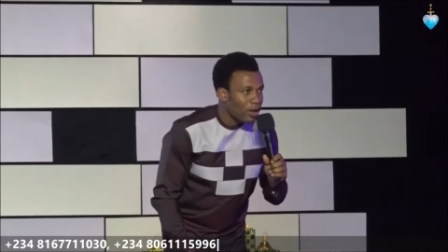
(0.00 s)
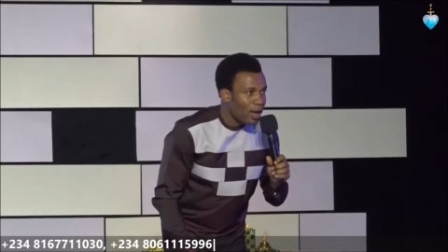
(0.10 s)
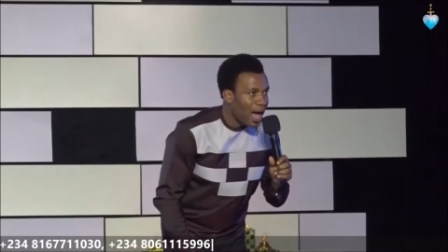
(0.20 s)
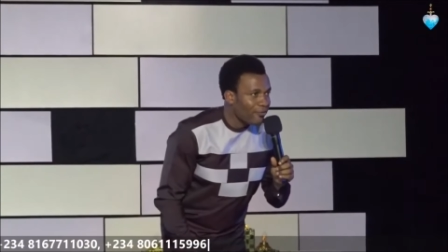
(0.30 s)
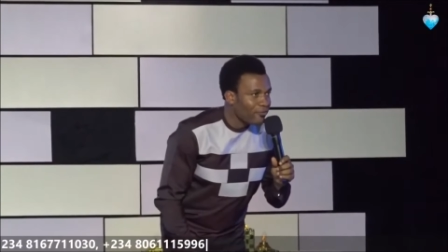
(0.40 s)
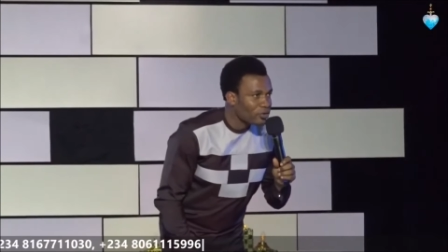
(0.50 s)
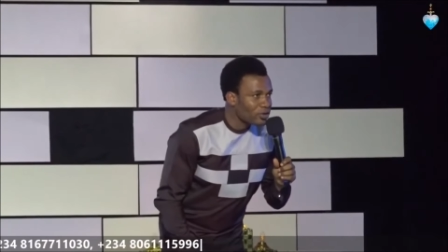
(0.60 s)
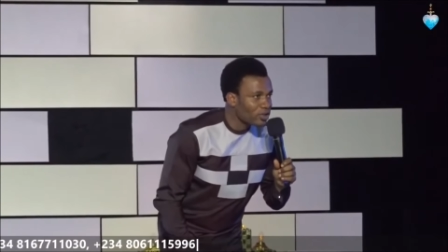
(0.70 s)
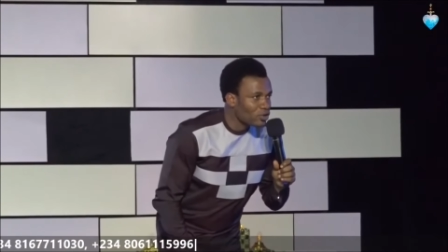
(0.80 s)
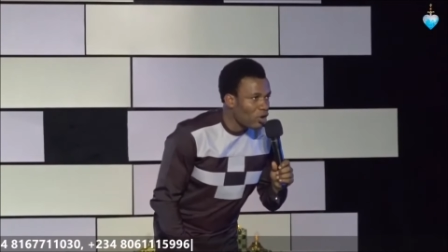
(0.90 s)
Have you
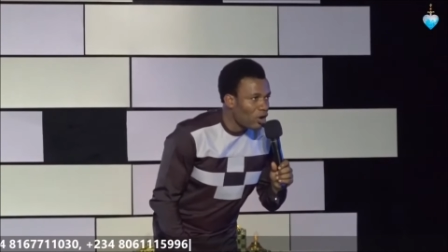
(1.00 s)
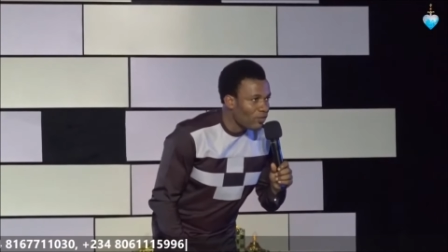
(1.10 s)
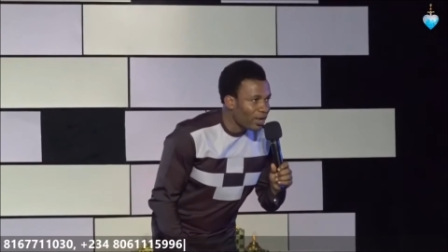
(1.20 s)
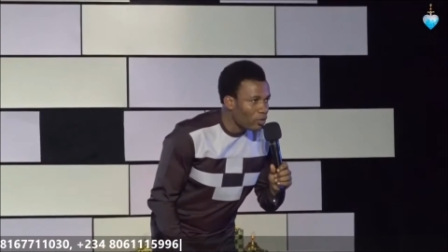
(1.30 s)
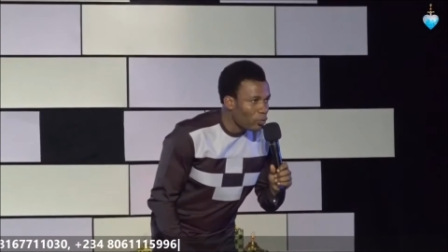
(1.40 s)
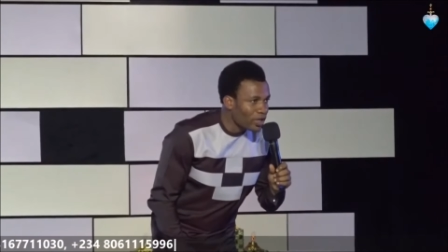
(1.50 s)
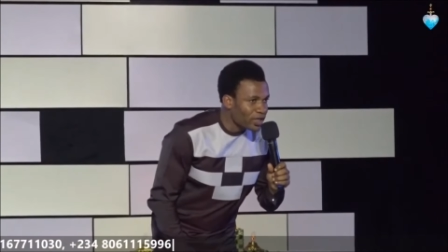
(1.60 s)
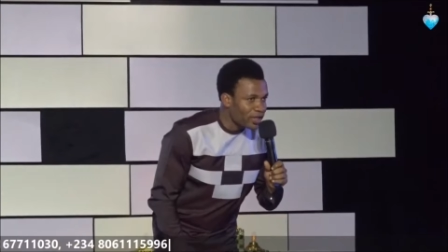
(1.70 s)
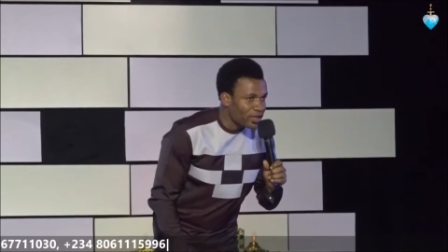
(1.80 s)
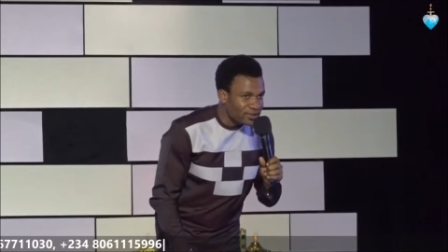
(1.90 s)
discovered your
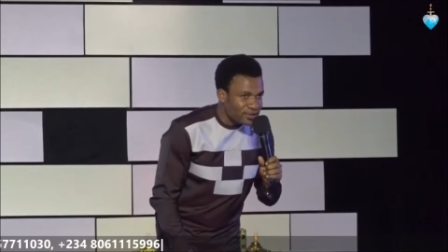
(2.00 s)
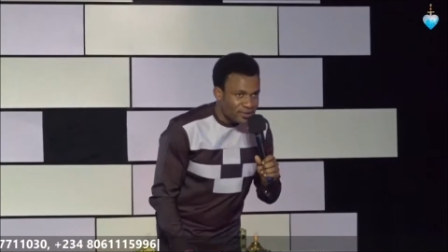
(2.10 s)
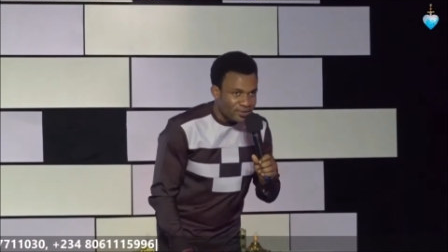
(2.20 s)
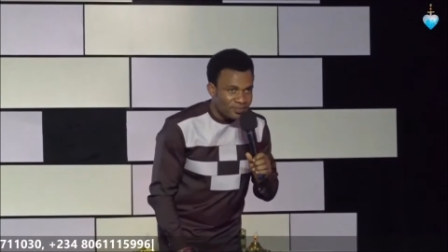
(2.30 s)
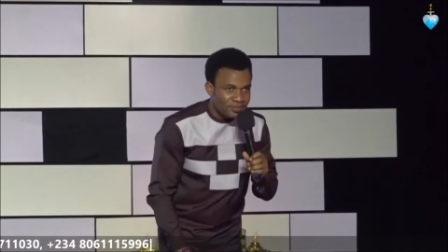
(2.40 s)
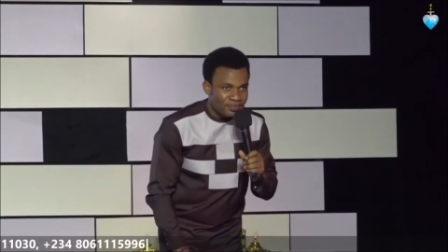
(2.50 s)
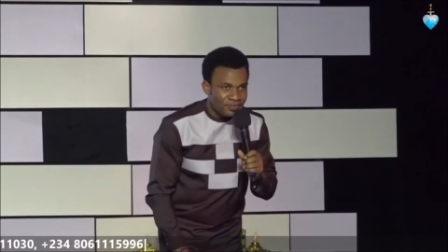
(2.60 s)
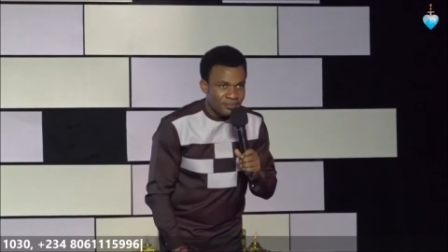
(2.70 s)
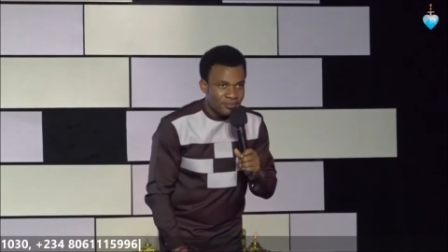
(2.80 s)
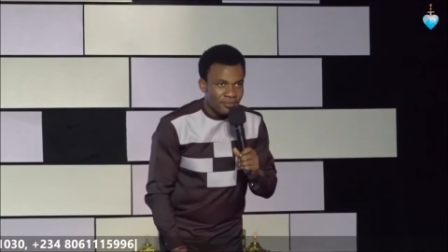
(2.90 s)
weakness?
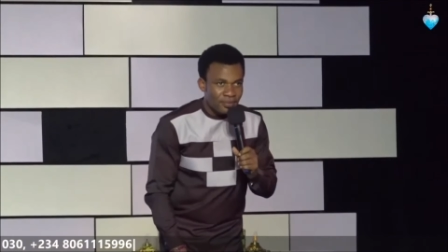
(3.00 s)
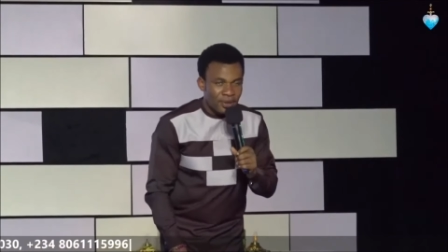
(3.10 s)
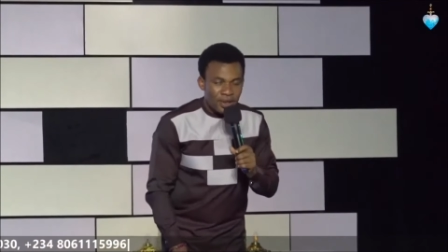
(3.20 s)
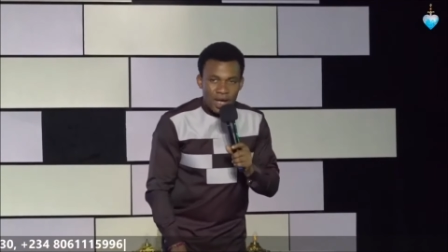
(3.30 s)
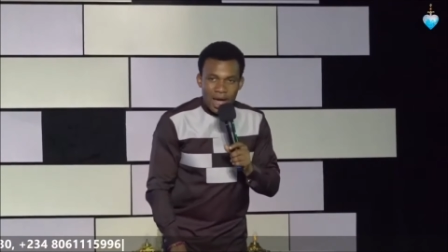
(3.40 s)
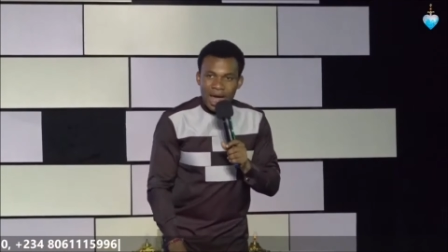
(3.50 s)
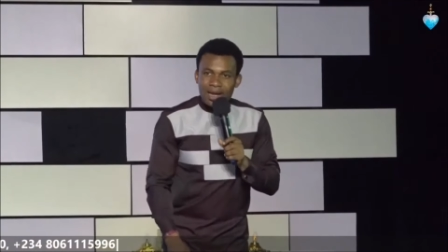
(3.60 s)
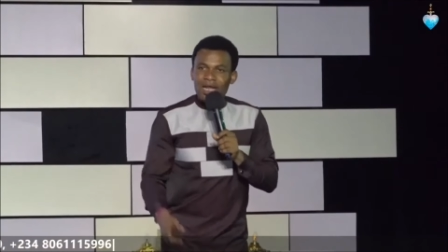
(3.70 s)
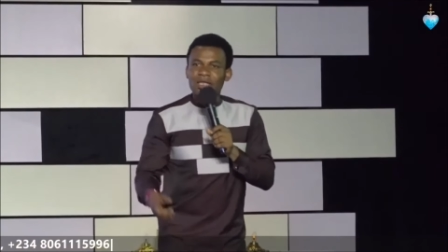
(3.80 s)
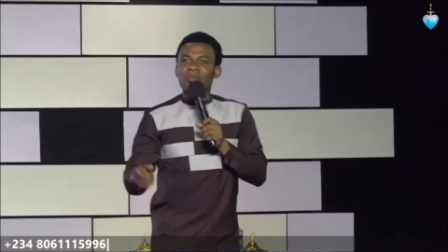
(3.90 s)

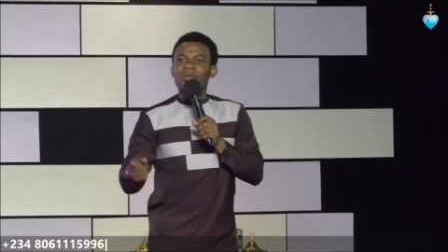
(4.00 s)
And let me